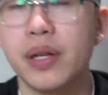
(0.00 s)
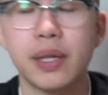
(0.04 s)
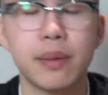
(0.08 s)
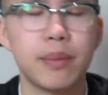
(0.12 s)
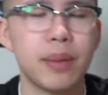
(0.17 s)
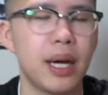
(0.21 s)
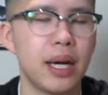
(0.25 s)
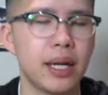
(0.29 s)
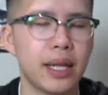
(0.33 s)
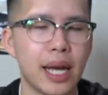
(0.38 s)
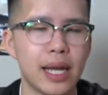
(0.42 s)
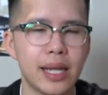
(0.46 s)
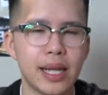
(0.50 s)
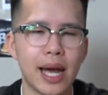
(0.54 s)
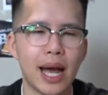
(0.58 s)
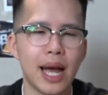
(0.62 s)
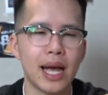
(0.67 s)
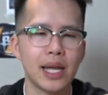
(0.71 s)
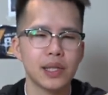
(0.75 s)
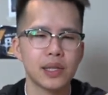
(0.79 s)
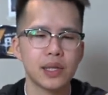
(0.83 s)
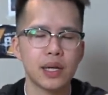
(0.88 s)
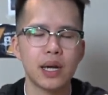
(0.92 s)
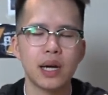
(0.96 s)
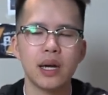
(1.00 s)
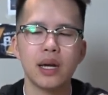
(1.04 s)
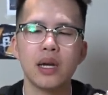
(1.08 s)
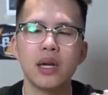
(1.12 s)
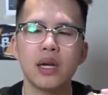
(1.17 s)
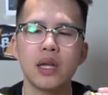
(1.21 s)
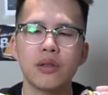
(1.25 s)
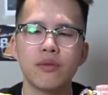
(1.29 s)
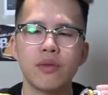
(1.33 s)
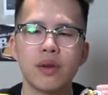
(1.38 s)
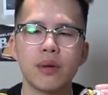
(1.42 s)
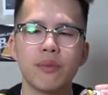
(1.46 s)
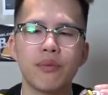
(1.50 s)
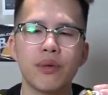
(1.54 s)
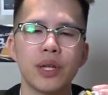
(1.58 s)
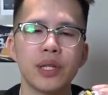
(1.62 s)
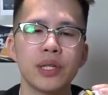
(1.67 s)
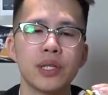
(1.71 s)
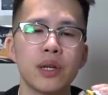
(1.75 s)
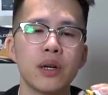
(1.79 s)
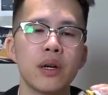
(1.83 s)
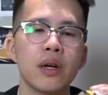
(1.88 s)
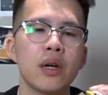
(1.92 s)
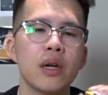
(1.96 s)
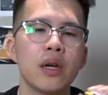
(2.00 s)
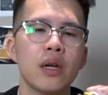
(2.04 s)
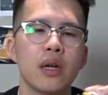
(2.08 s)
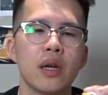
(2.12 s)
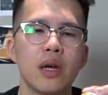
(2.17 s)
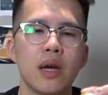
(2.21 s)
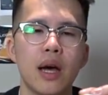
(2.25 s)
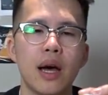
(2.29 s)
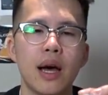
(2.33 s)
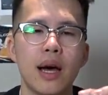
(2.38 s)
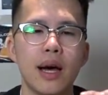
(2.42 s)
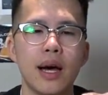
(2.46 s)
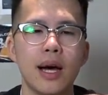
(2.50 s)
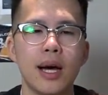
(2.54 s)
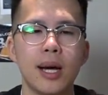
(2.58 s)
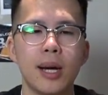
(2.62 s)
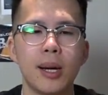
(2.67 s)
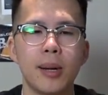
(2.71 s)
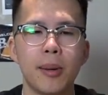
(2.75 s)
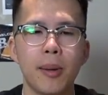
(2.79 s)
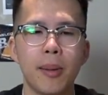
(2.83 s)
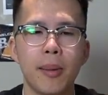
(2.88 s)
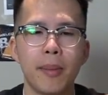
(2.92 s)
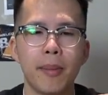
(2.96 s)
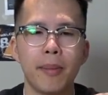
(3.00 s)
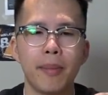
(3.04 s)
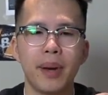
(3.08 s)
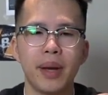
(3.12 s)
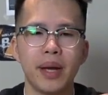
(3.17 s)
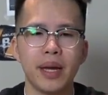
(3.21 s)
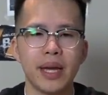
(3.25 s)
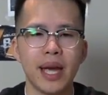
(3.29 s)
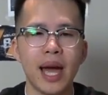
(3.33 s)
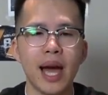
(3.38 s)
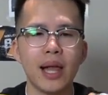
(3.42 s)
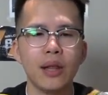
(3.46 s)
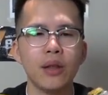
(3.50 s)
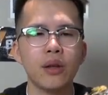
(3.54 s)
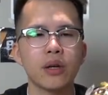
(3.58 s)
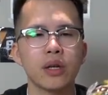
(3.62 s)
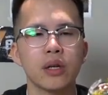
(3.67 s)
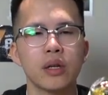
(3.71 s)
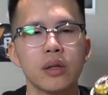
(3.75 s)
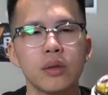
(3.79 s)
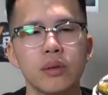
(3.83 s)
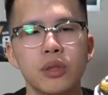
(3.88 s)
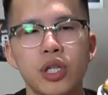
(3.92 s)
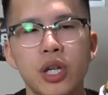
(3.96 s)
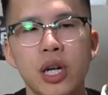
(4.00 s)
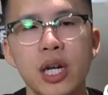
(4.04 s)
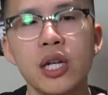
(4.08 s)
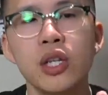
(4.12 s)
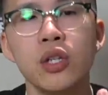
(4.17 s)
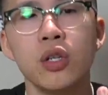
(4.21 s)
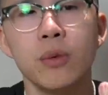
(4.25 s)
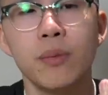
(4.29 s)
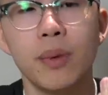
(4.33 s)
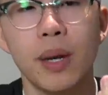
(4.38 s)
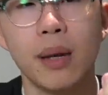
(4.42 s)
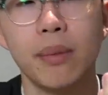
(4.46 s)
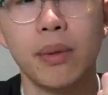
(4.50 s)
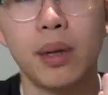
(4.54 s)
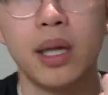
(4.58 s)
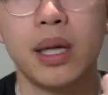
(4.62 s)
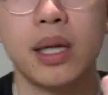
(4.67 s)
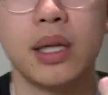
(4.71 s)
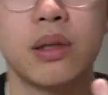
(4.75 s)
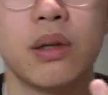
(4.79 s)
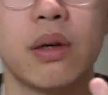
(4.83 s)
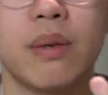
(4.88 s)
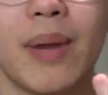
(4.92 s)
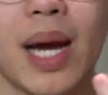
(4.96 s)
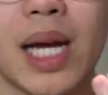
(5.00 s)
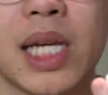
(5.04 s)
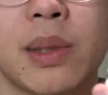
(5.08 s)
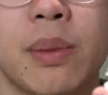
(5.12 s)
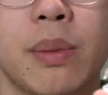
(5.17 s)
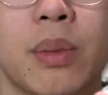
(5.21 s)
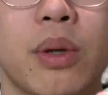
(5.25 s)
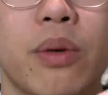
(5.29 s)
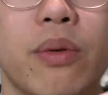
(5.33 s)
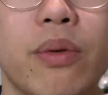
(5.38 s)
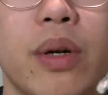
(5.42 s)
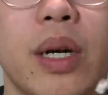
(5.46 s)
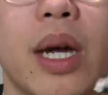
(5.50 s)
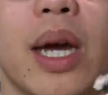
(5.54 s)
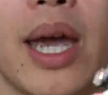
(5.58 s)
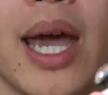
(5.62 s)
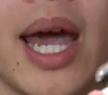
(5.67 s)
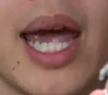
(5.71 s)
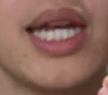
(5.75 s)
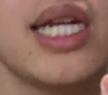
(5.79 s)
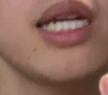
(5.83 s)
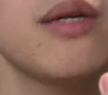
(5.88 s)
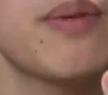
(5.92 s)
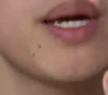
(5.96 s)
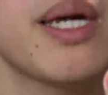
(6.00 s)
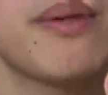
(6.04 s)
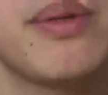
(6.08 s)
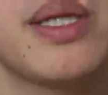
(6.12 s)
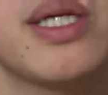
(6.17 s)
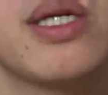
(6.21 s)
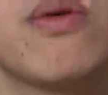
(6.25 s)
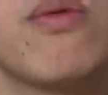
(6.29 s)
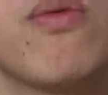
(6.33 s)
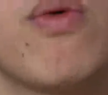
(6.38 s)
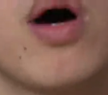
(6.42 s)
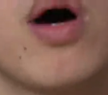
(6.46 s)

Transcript: or something like that that has a three D printer. Um, but yeah, look, change your Beyblade into a Maximum Garuda. Any Beyblade you